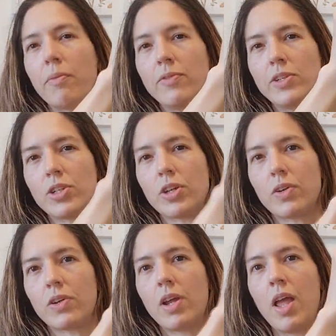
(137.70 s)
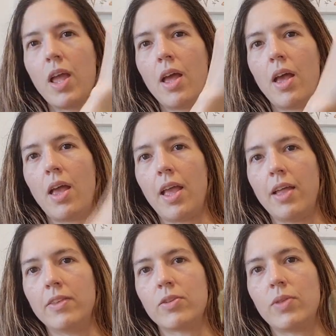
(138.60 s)
each other, and
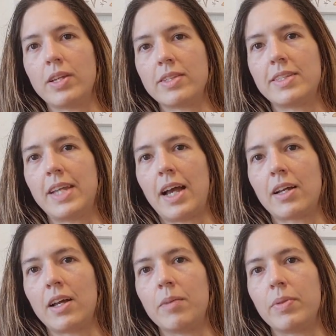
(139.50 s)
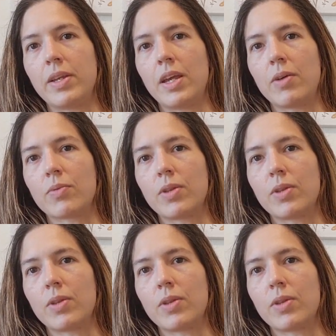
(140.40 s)
so they stack up and get really